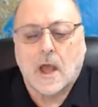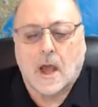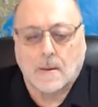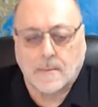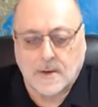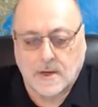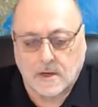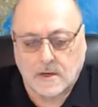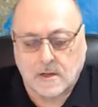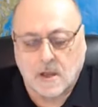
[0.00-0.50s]
I
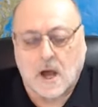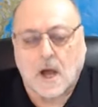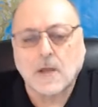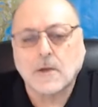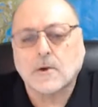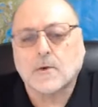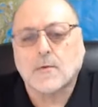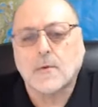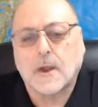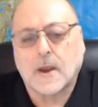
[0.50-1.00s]
mean,
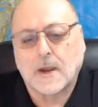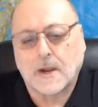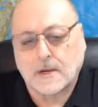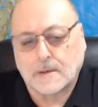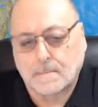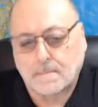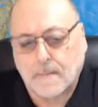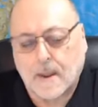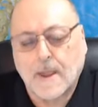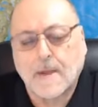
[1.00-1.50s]
God created
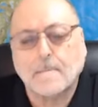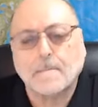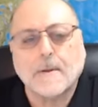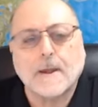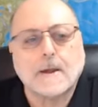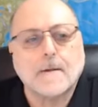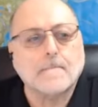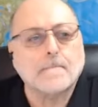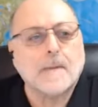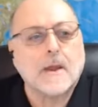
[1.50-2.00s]
us, bam,
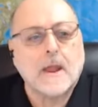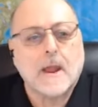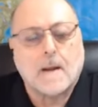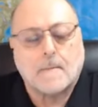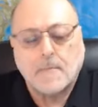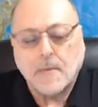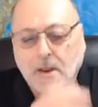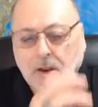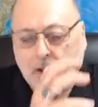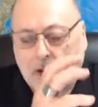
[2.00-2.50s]
bam, bam.